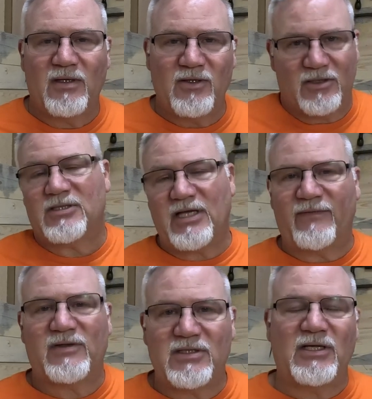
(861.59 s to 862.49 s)
You'll just
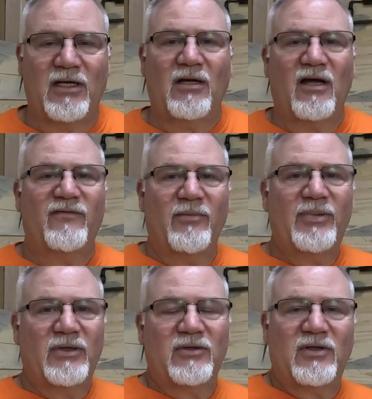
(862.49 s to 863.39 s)
have to send off a
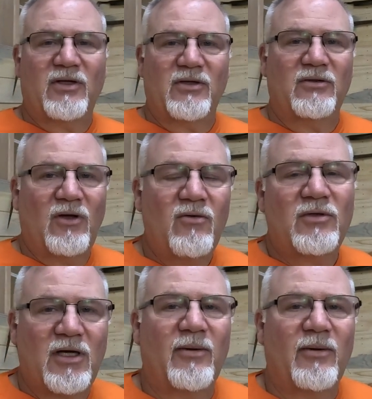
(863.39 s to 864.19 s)
bill to the loan